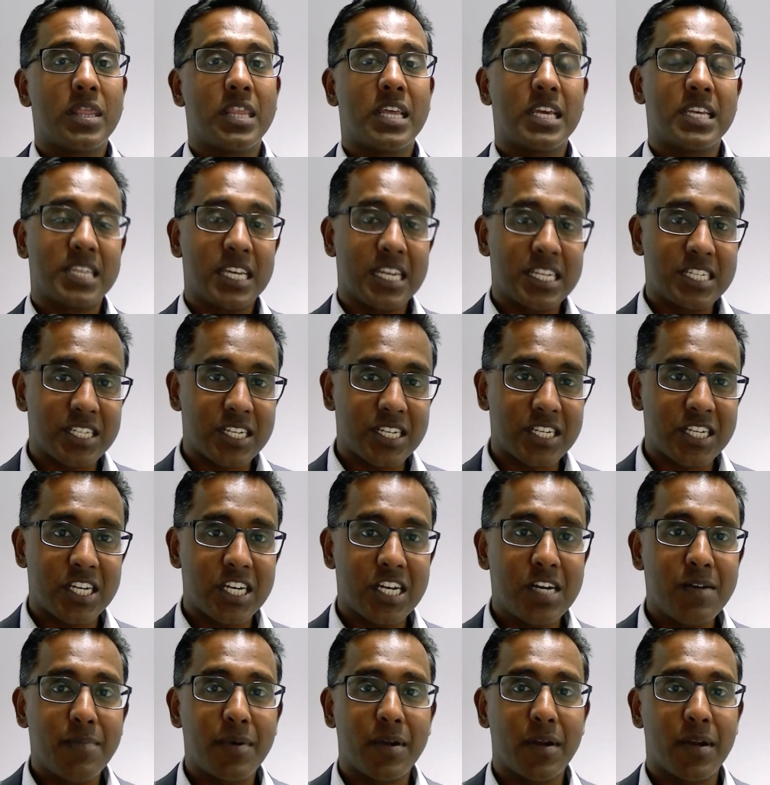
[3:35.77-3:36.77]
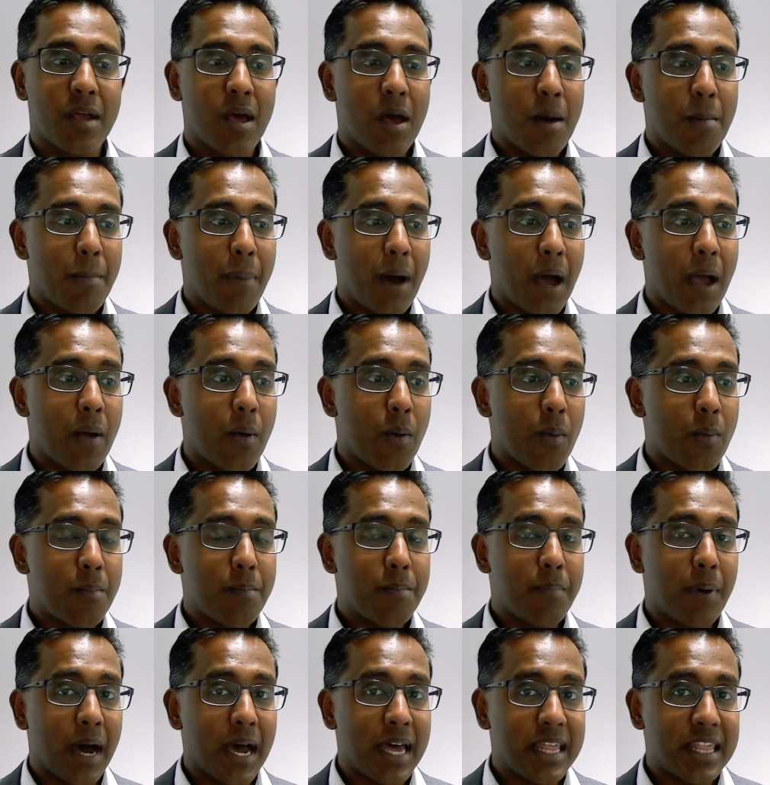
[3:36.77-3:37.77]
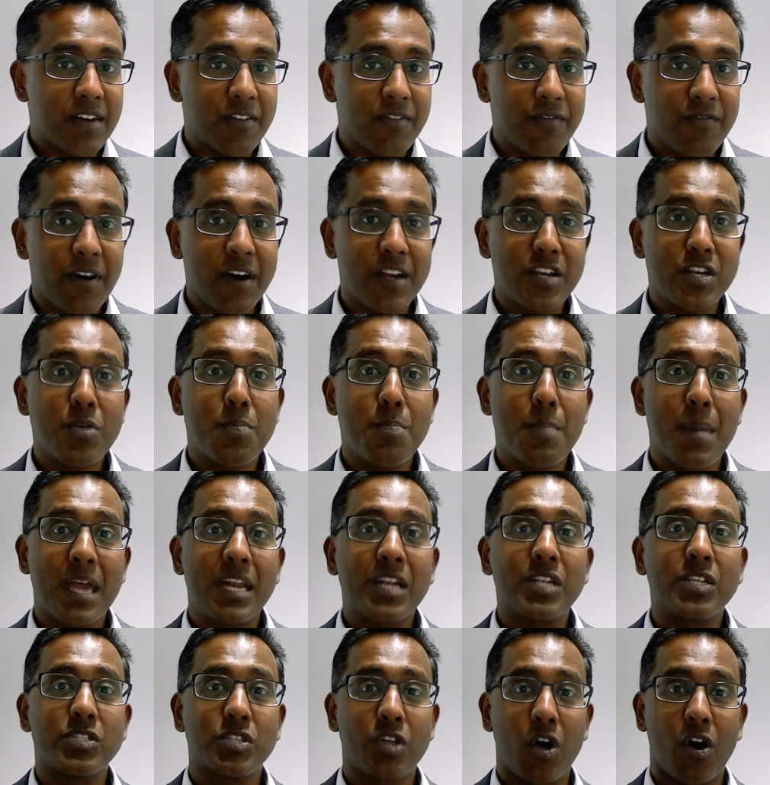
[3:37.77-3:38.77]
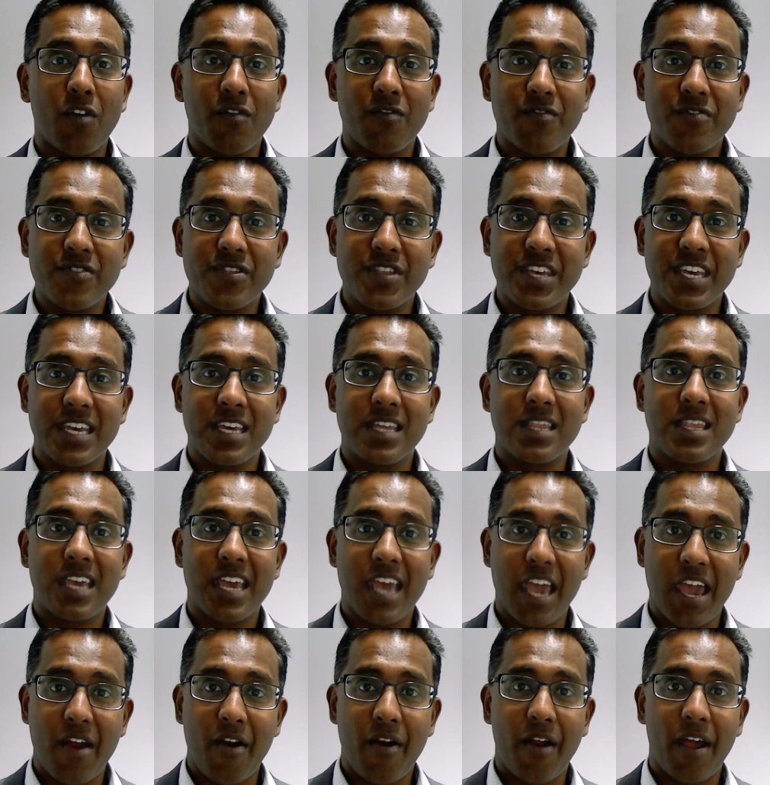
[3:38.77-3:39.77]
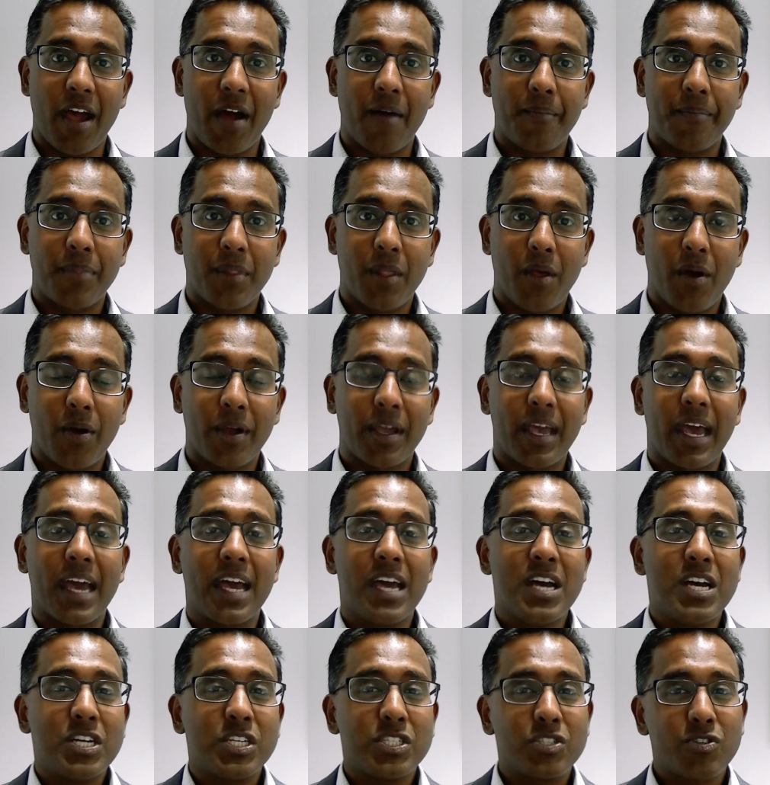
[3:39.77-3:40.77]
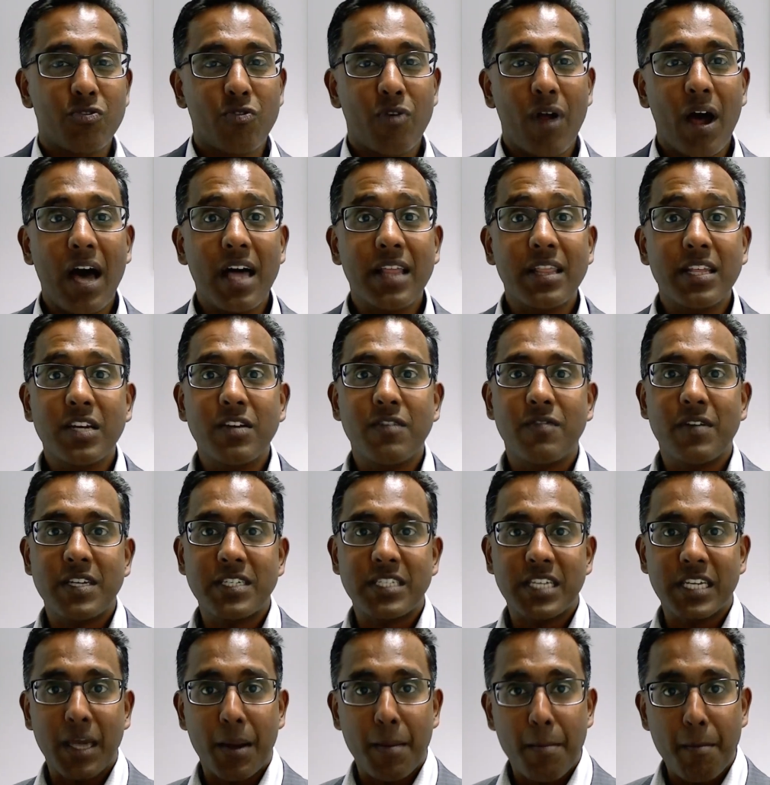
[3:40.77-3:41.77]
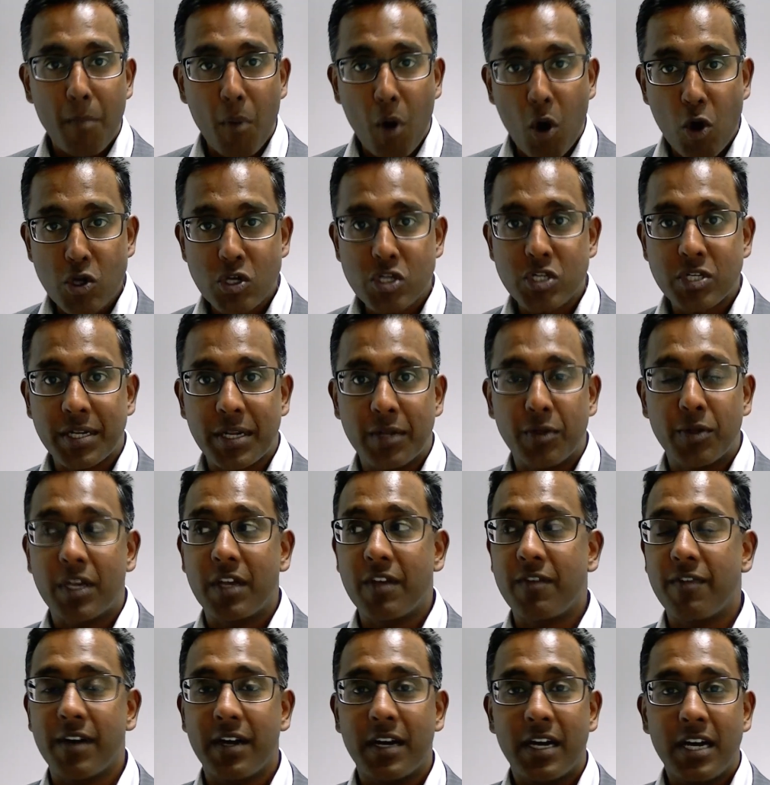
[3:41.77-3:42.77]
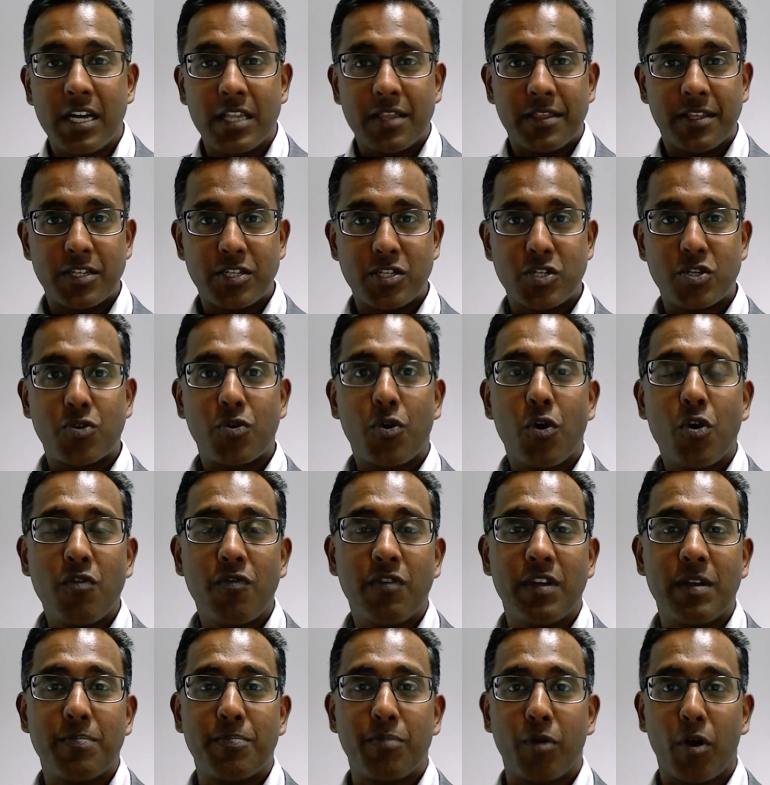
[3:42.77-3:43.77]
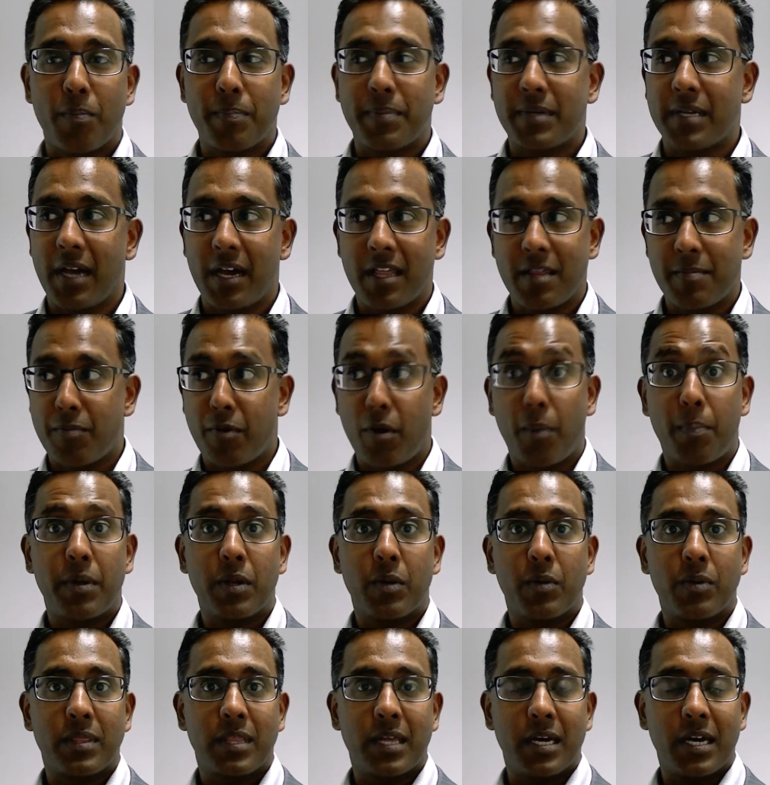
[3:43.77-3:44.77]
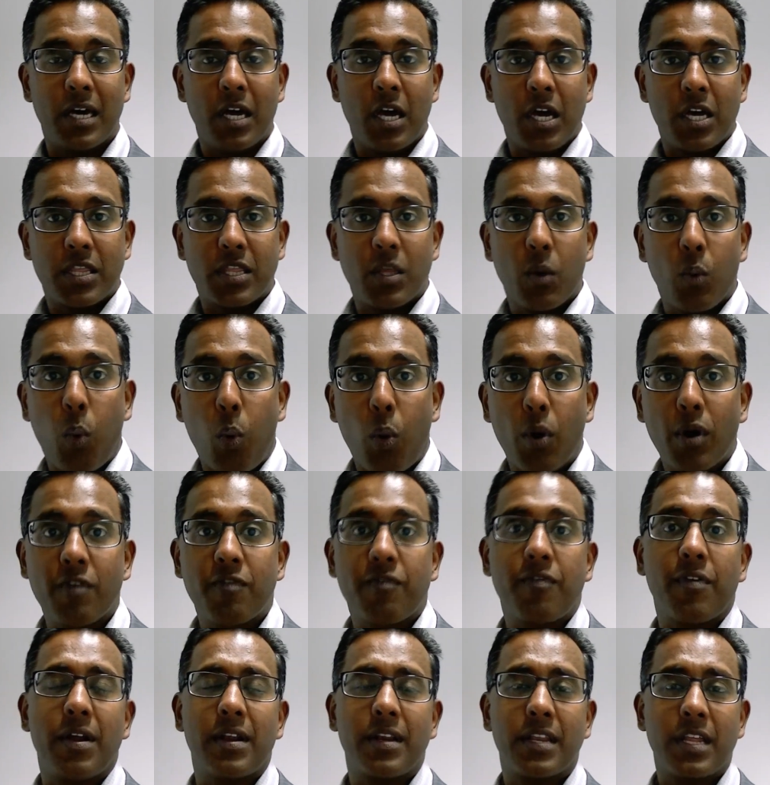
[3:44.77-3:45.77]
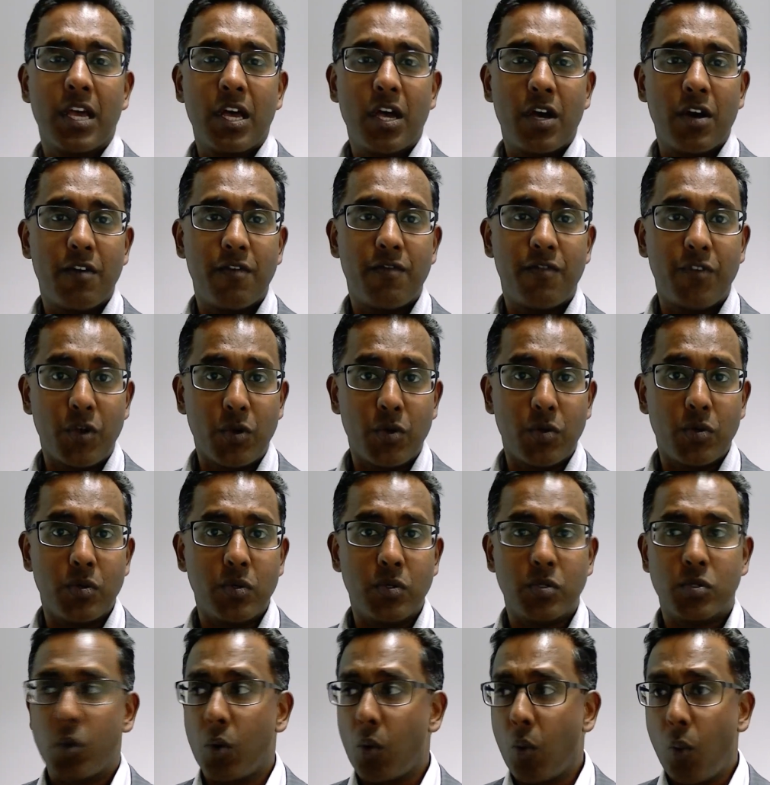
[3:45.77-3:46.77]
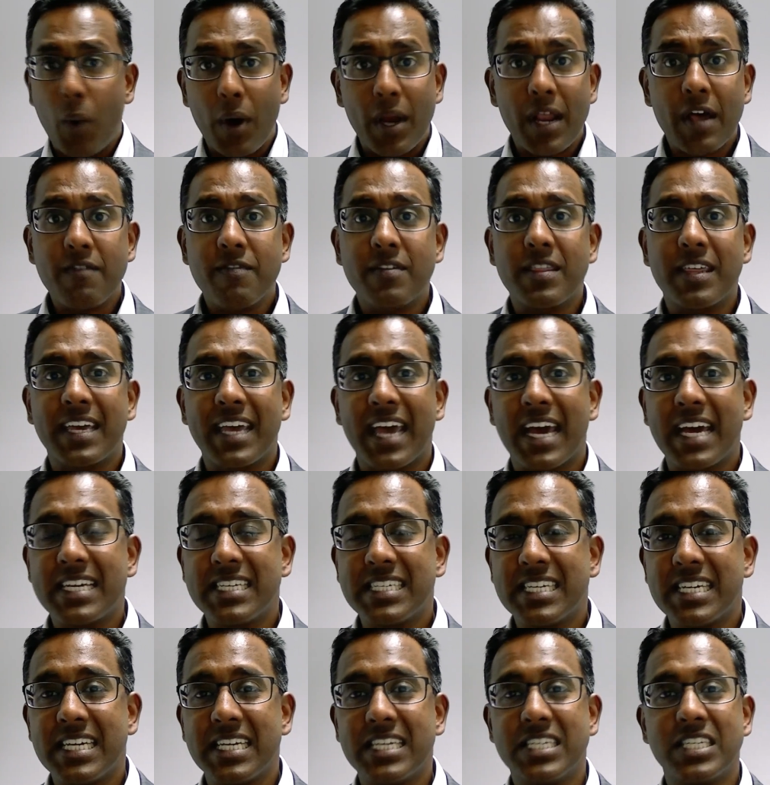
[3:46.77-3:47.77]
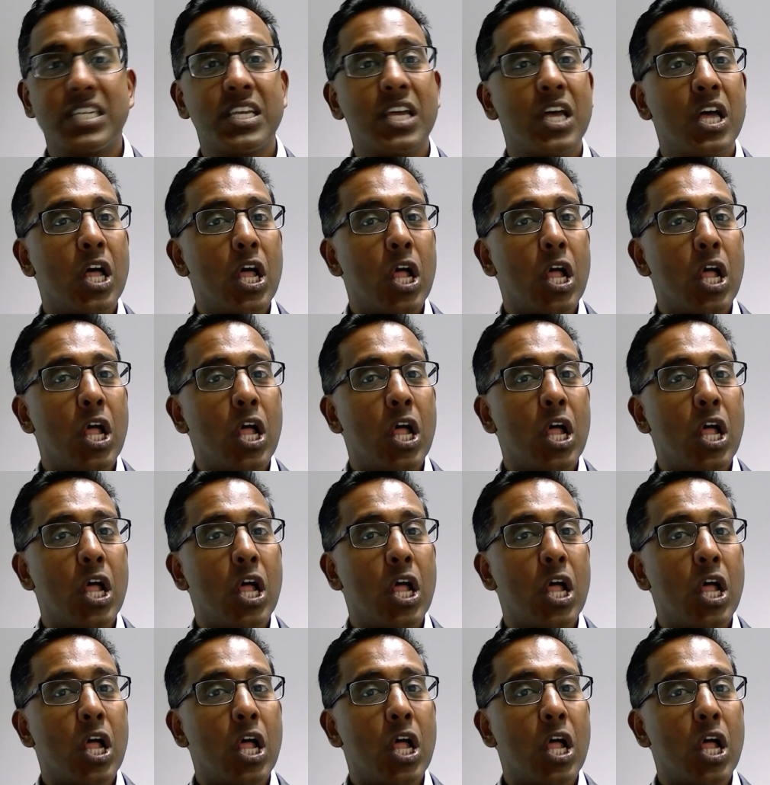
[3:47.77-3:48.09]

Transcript: It's determined by the fundamentals of the area. Okay, so rather than investing emotion and looking for the trophy property, or the property with the waterfront views or whatever the case is,